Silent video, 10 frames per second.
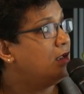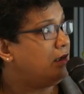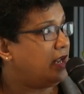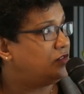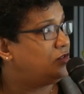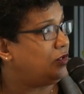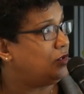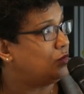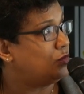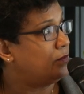next to
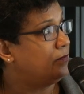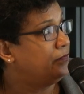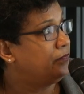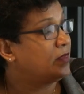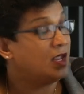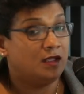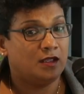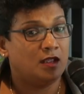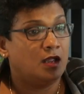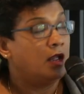you.
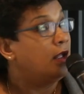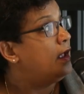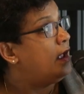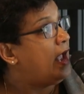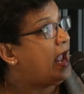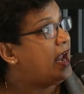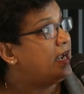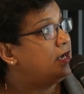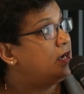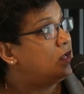
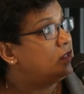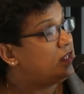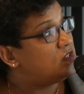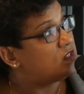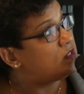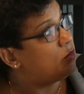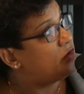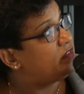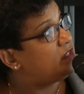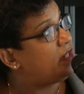And these are some of the